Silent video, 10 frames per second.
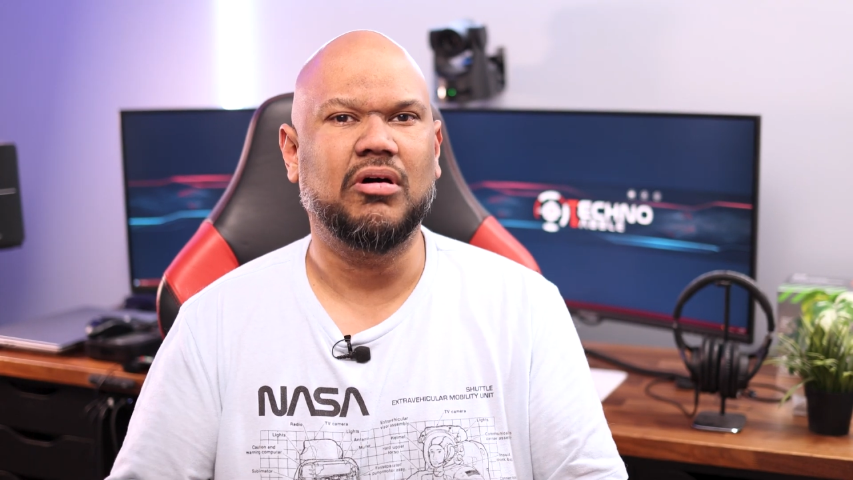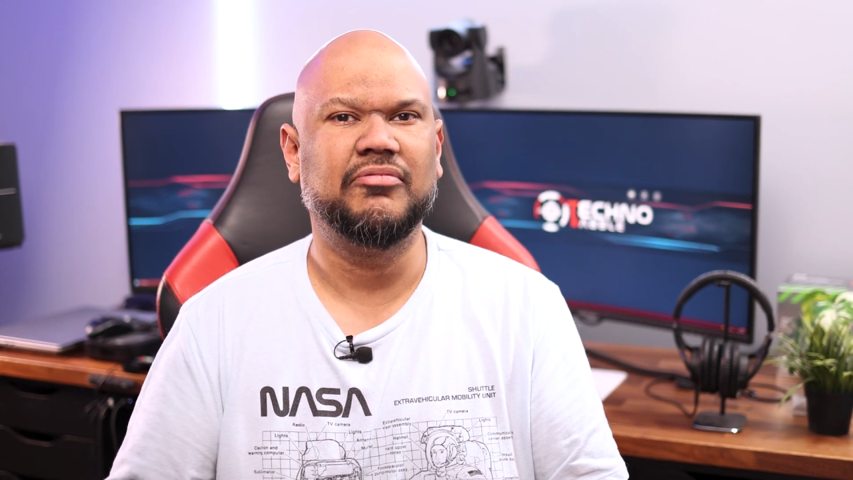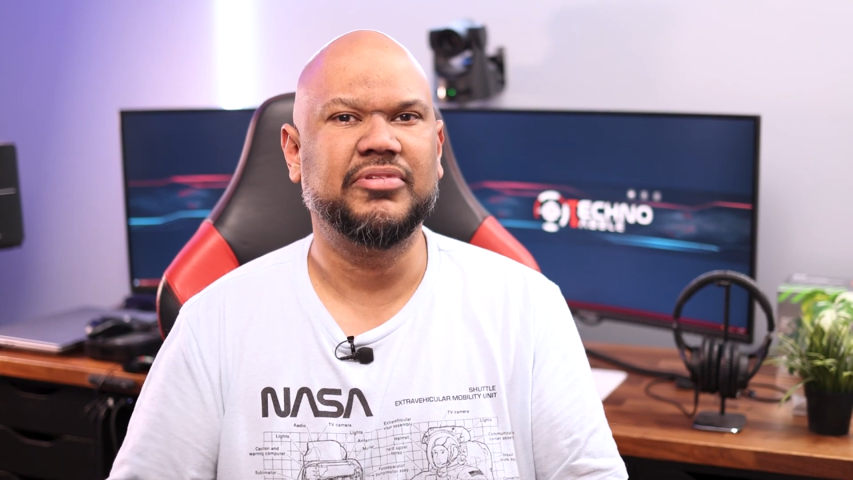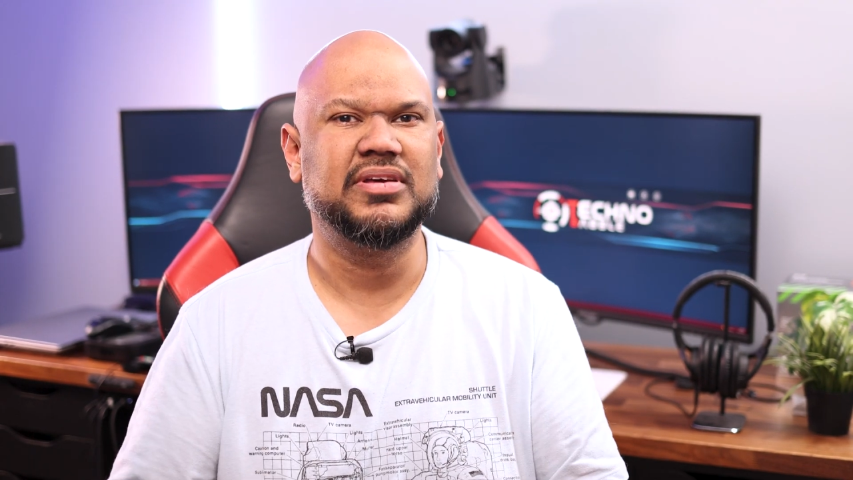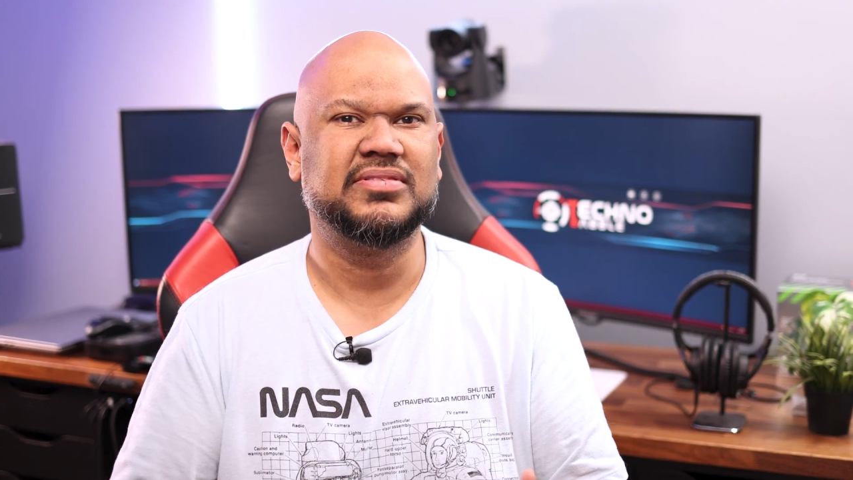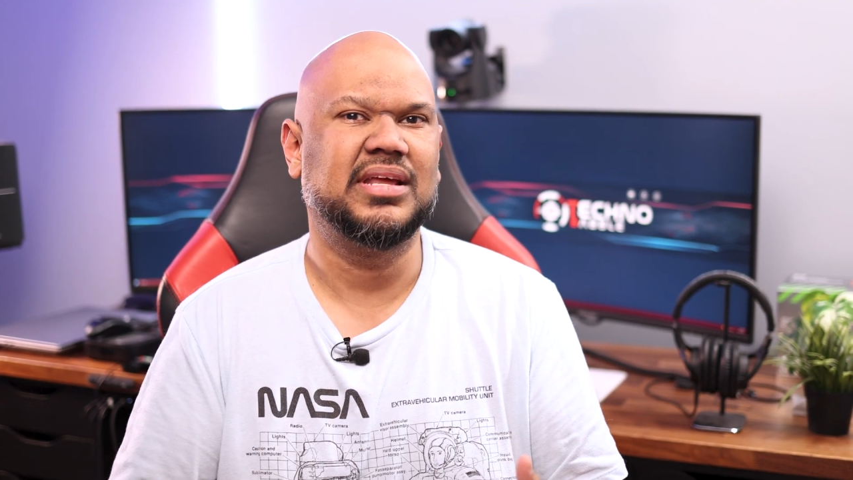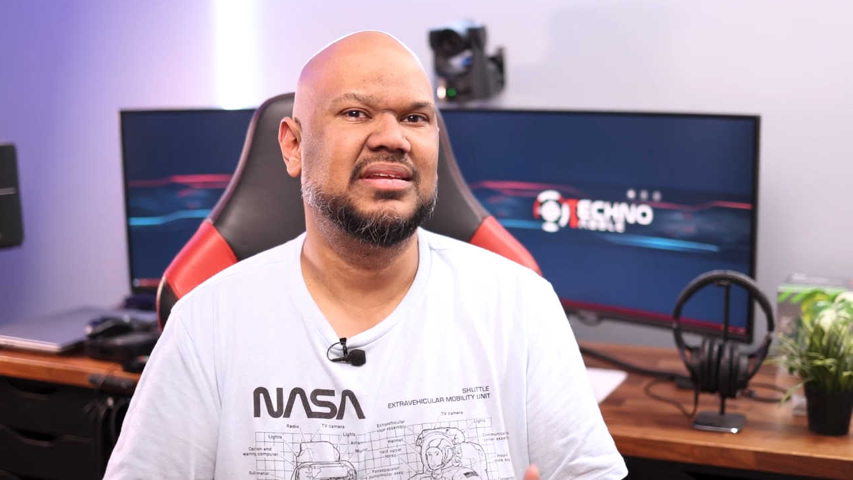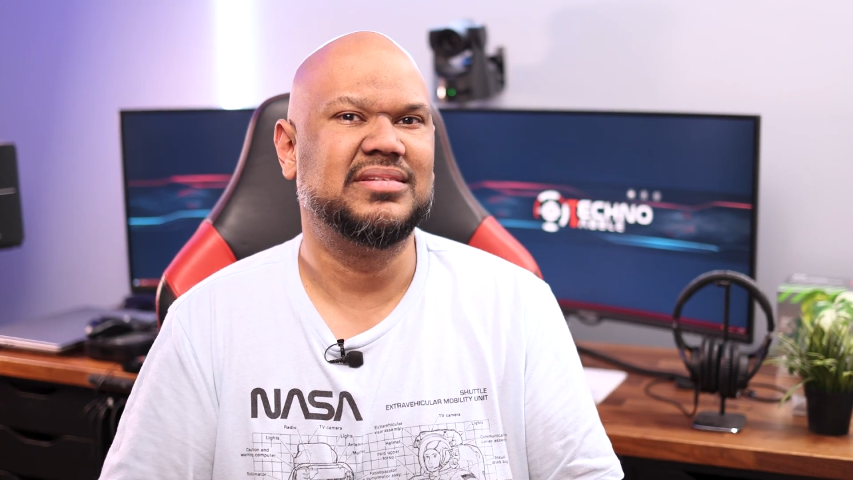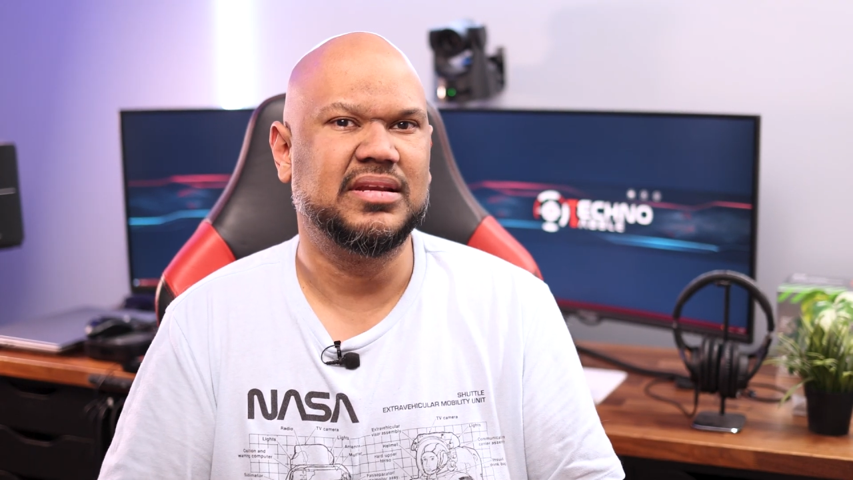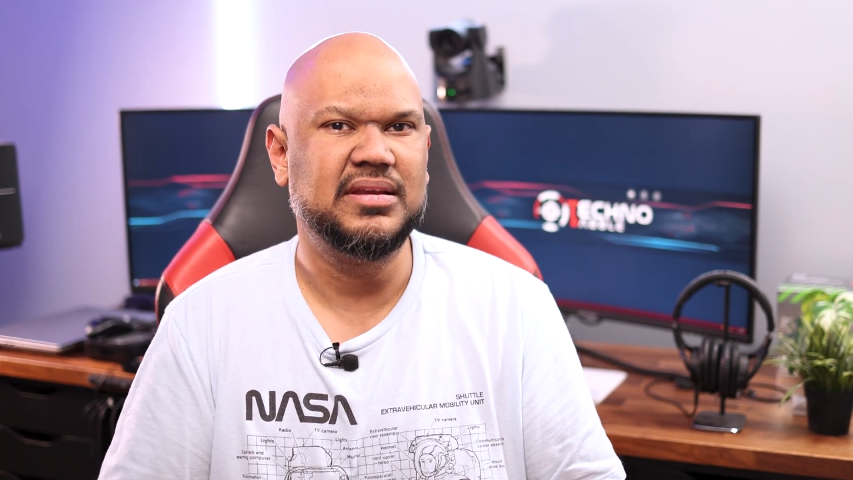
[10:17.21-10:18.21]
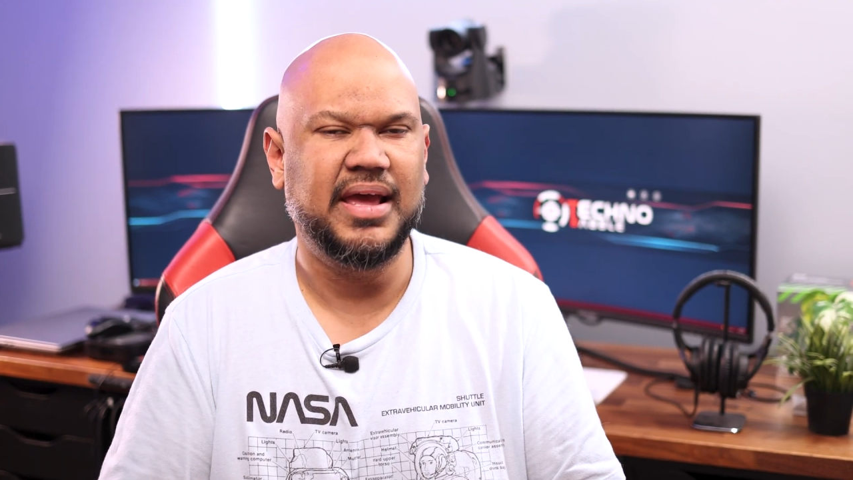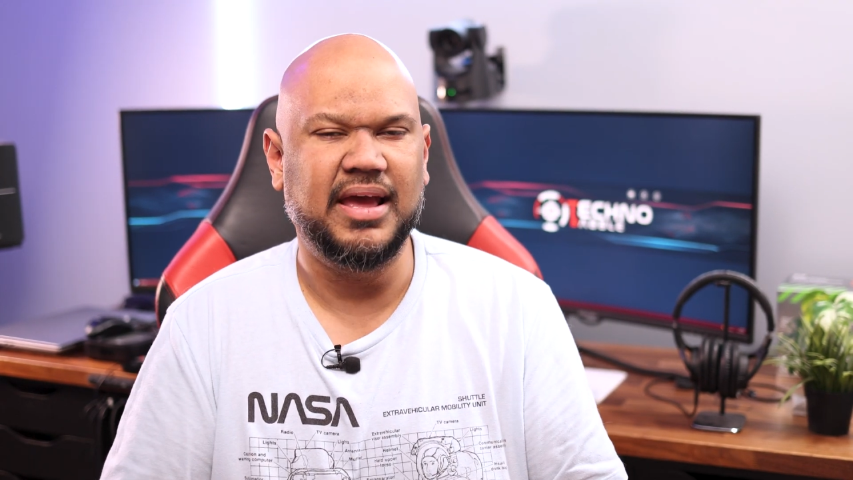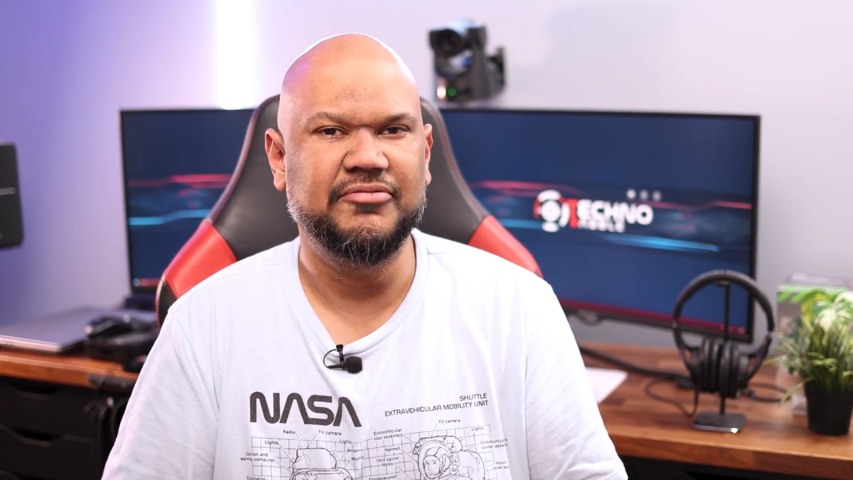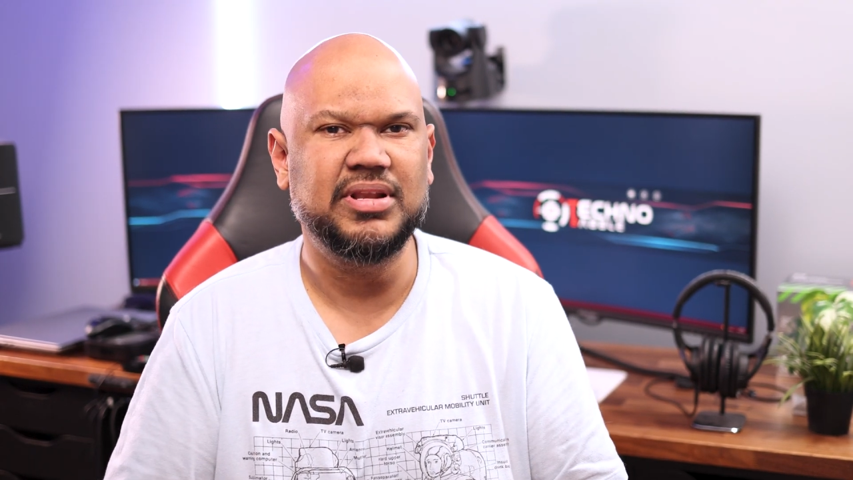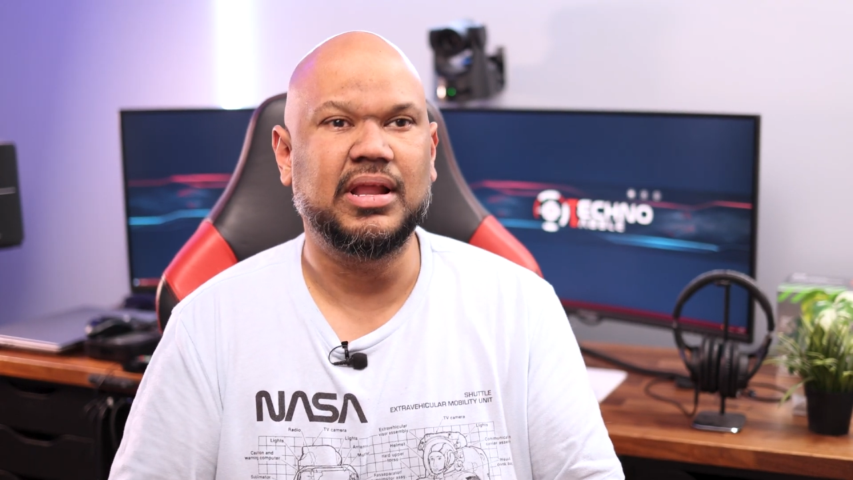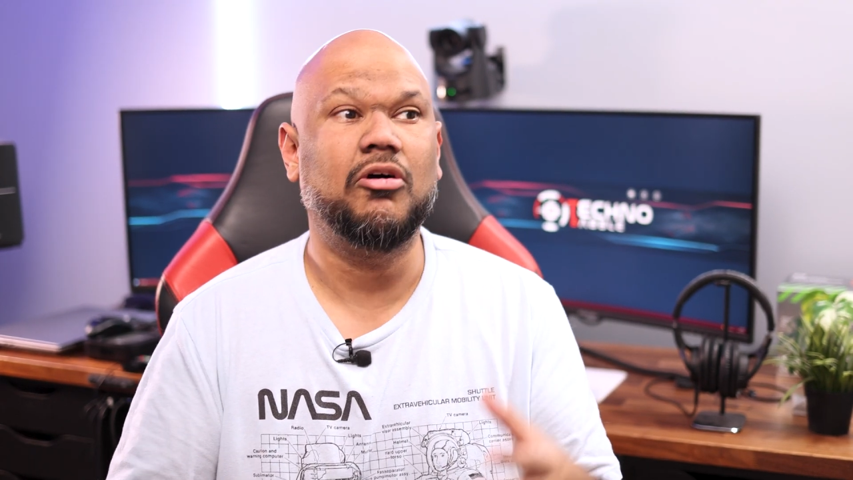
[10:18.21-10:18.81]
obvious that it didn't have it.